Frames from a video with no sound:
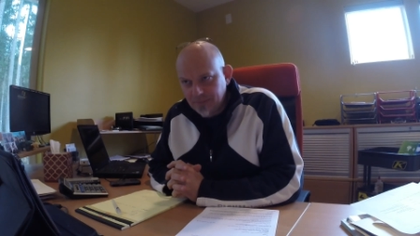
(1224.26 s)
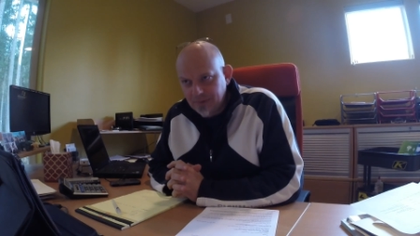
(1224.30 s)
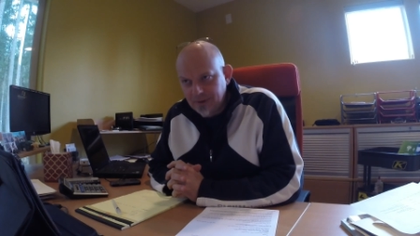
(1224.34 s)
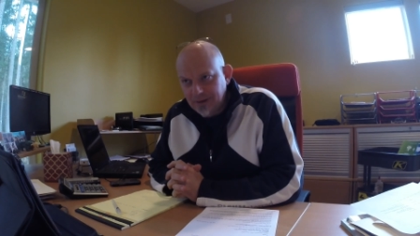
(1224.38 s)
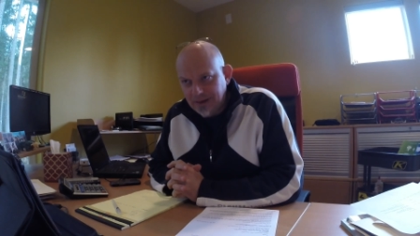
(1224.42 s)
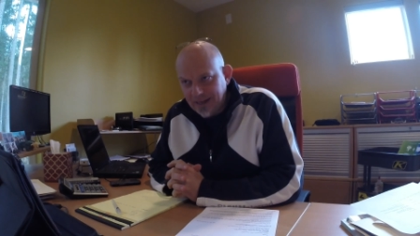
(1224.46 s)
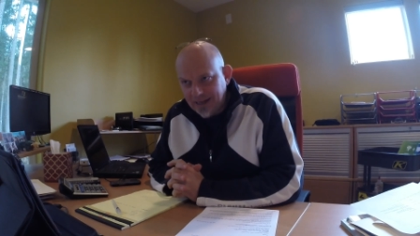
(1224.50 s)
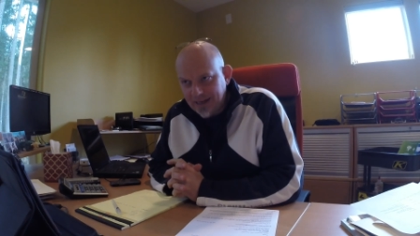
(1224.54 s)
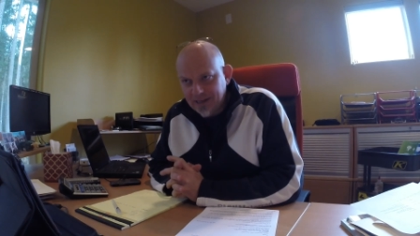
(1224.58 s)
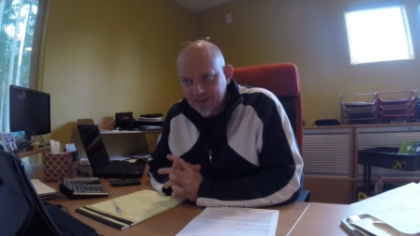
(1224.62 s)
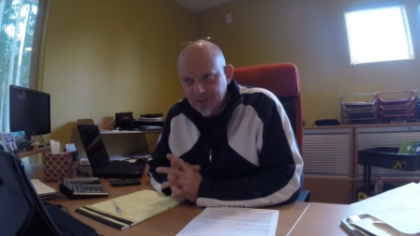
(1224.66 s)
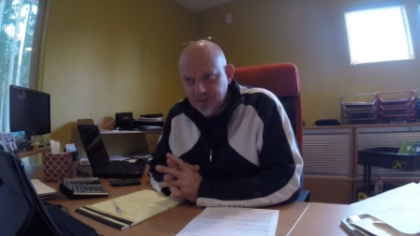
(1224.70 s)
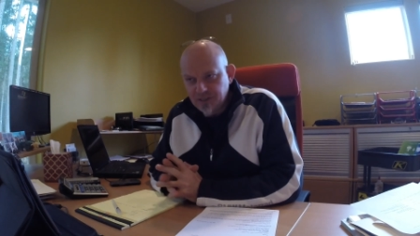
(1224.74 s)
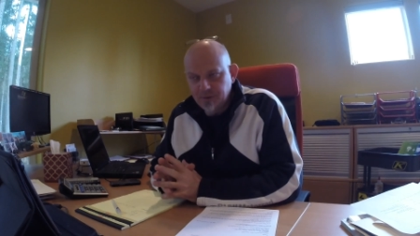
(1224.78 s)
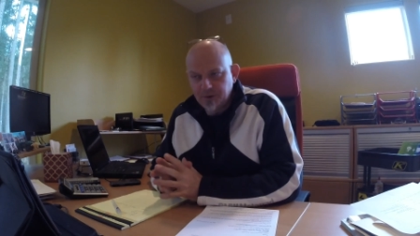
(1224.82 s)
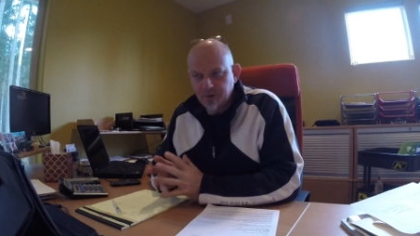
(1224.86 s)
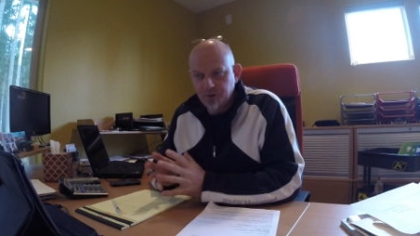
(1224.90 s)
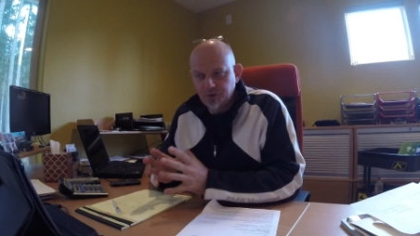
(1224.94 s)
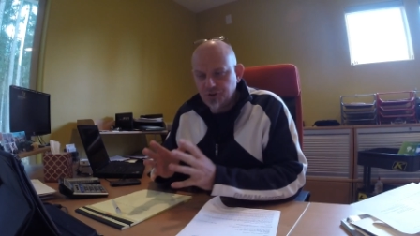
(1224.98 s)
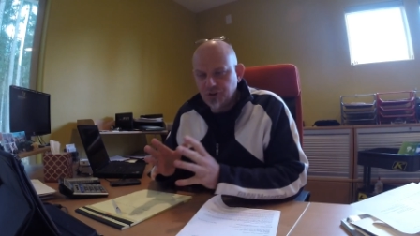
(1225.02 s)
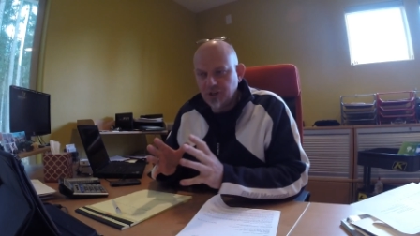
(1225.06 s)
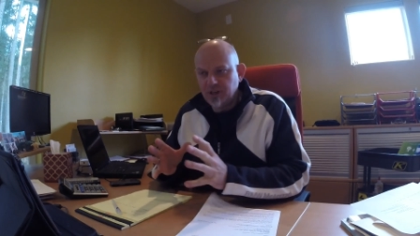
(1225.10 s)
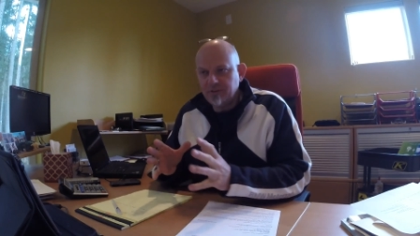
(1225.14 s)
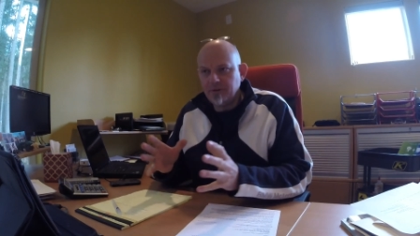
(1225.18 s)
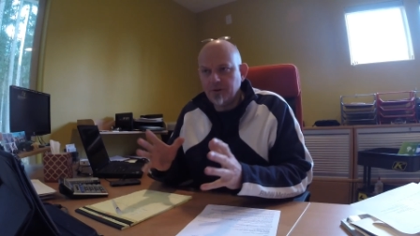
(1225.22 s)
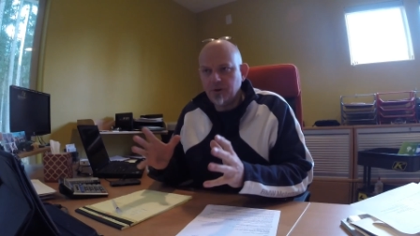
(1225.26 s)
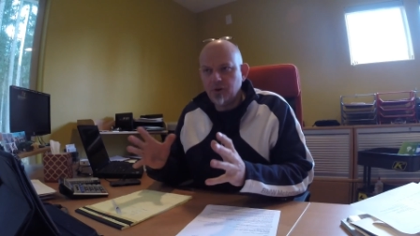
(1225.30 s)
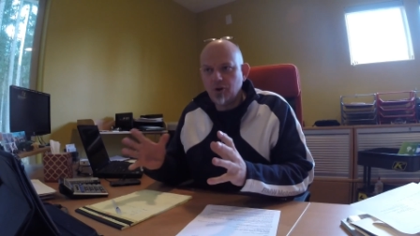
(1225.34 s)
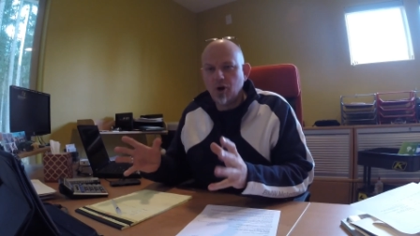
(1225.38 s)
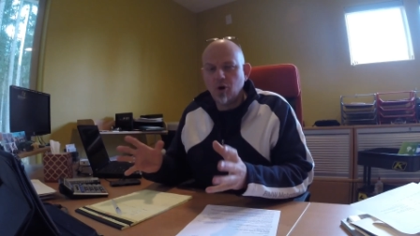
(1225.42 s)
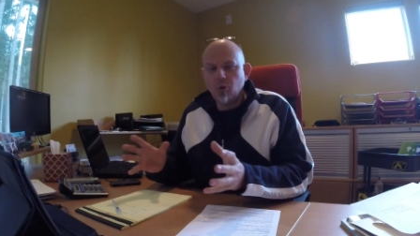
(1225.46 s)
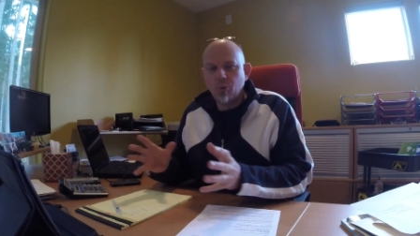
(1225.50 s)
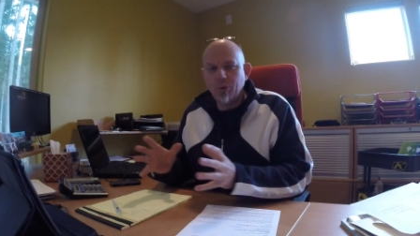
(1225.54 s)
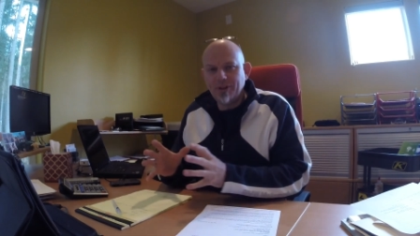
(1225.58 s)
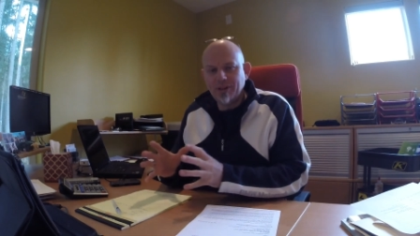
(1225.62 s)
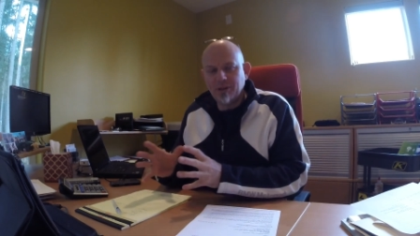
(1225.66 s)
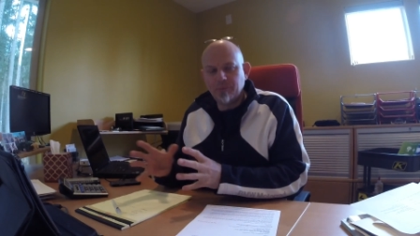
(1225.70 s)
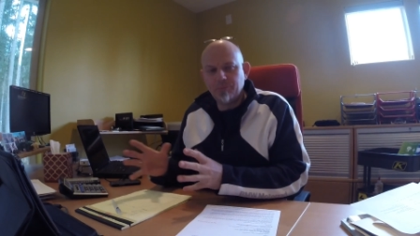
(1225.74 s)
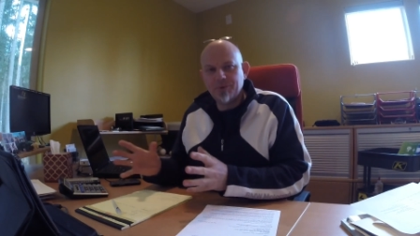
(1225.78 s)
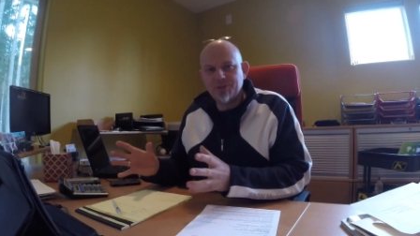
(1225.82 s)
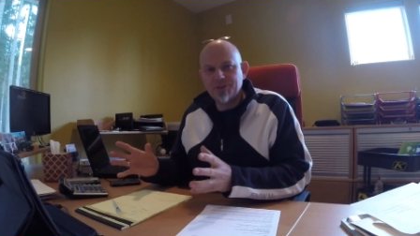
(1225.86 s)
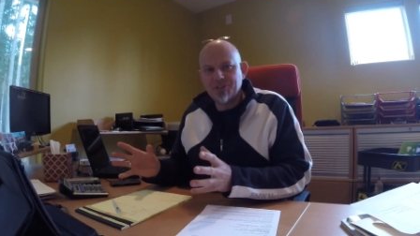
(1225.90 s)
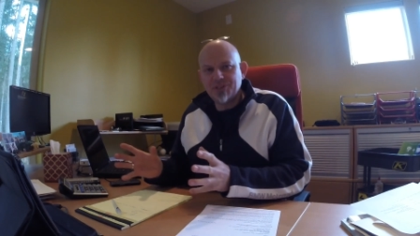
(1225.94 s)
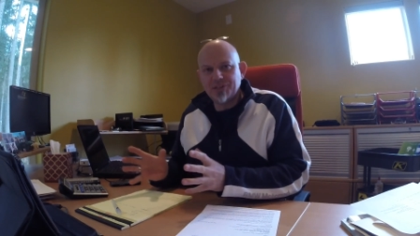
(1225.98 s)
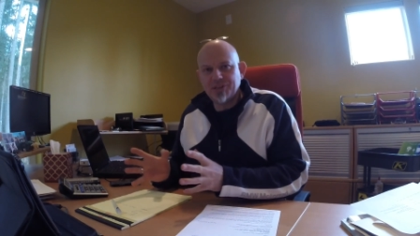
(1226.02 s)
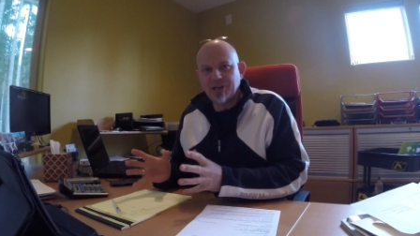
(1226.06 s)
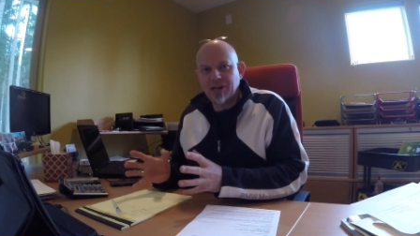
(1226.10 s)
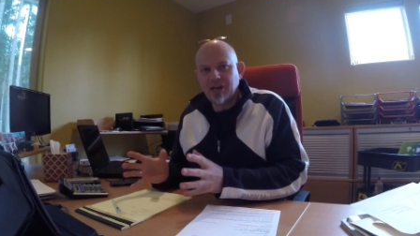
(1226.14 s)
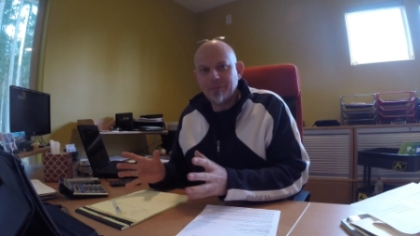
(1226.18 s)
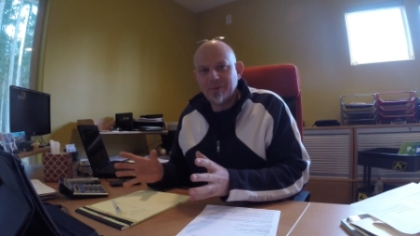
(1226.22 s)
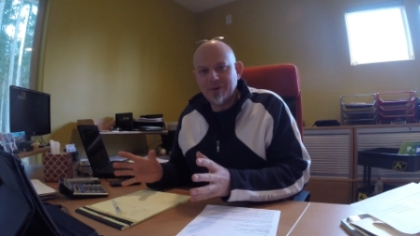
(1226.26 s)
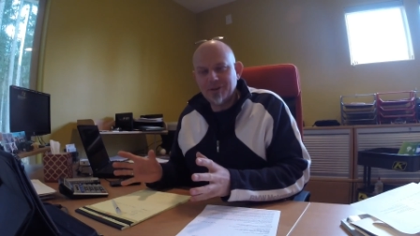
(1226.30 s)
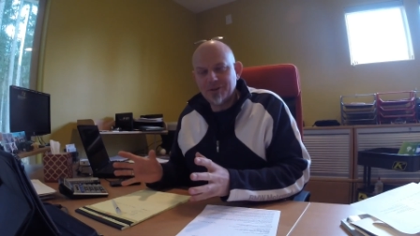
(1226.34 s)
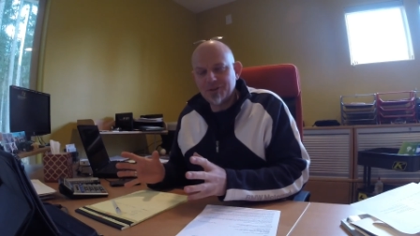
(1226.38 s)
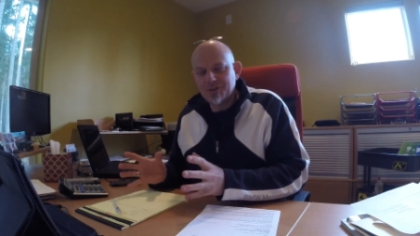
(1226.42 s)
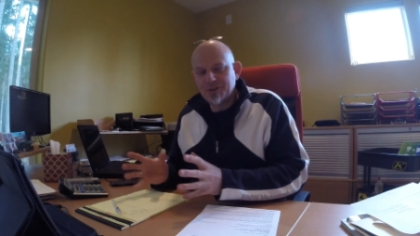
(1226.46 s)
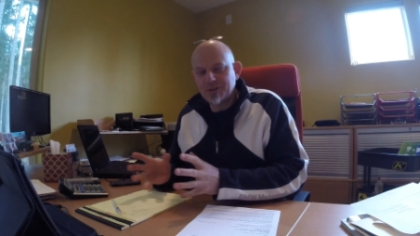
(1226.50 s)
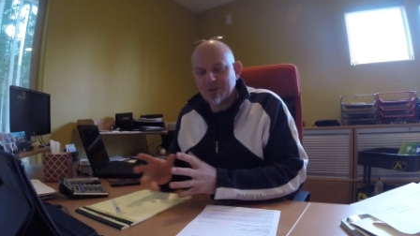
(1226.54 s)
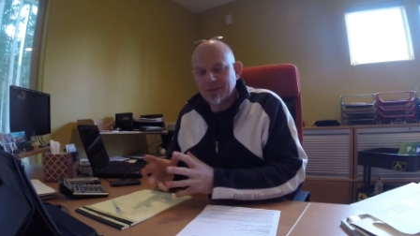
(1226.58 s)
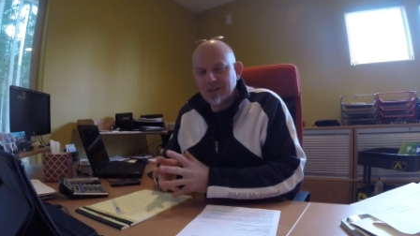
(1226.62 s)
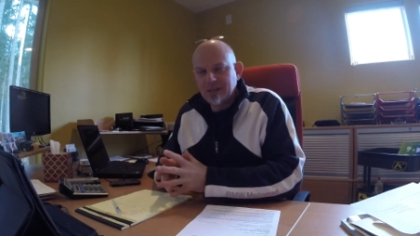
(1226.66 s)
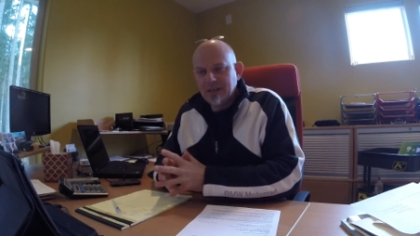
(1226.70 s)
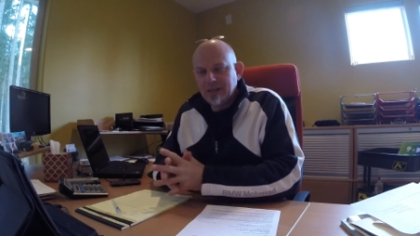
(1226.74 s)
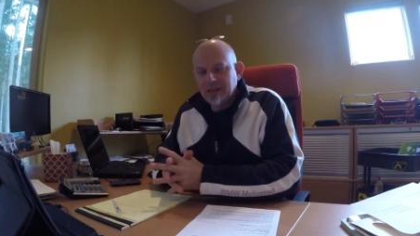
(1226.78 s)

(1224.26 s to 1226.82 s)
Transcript: like I said, because you never know when that busy time is.